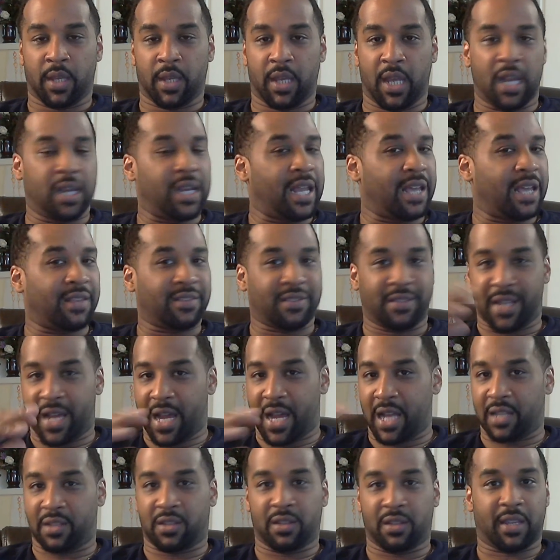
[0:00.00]
And that's
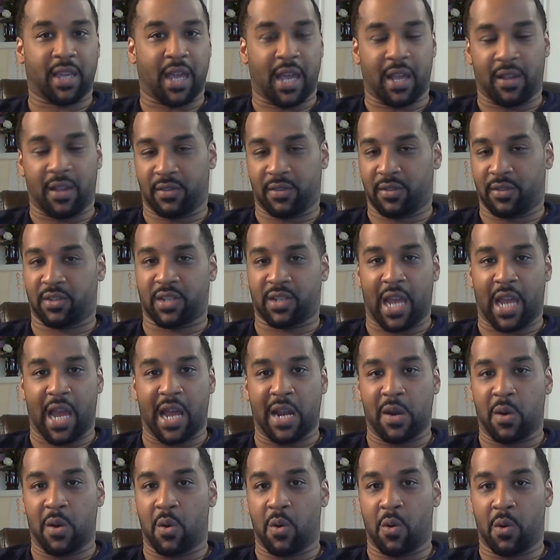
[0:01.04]
not to cast a
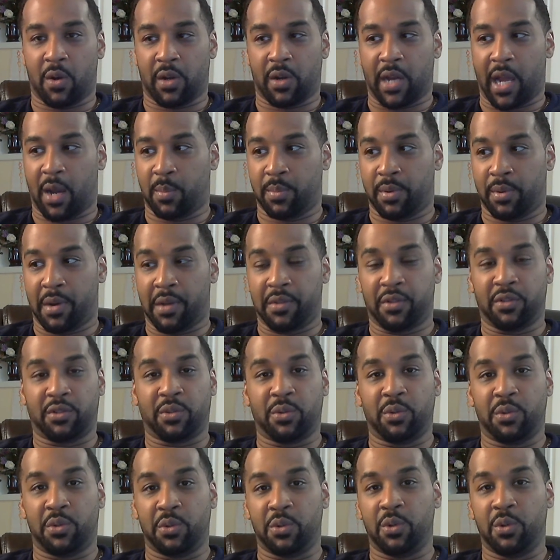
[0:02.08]
shadow on our brothers
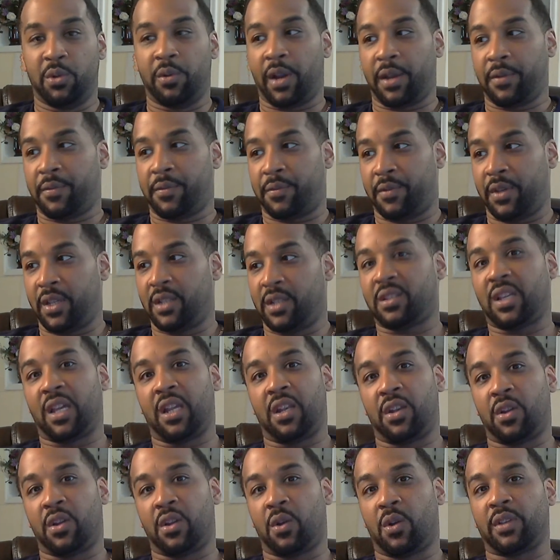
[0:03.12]
who do great feats
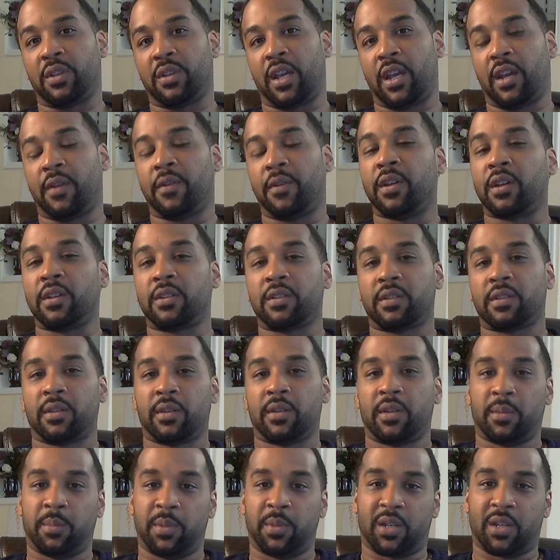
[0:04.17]
in those areas,
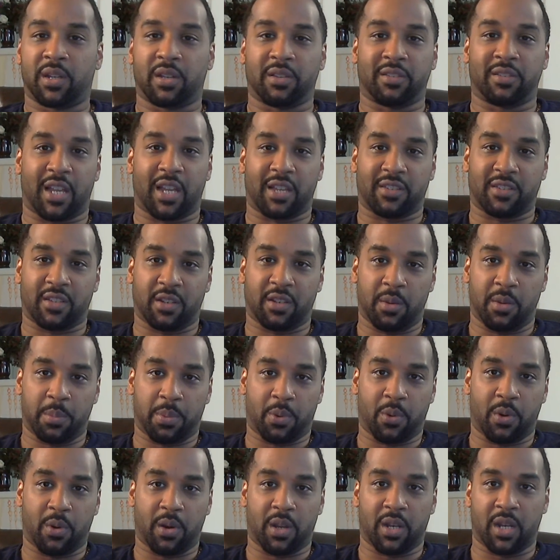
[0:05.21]
because that's an
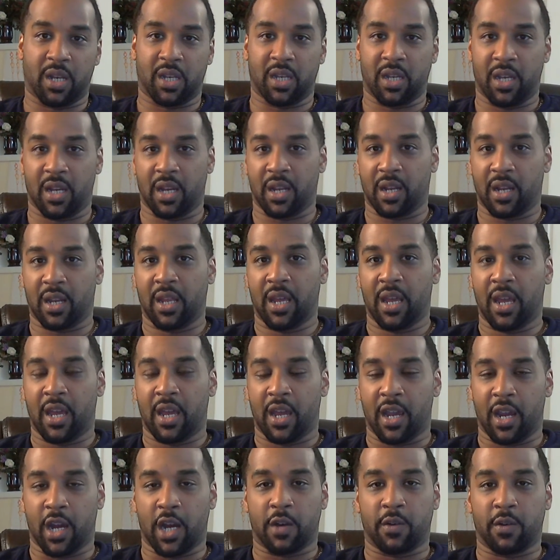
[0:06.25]
important and needed
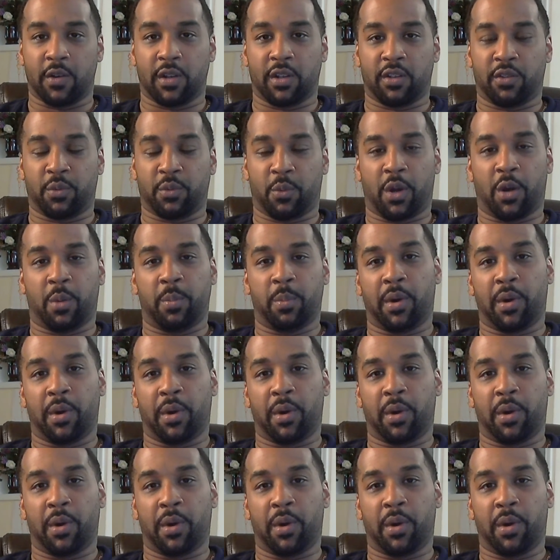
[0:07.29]
area as well.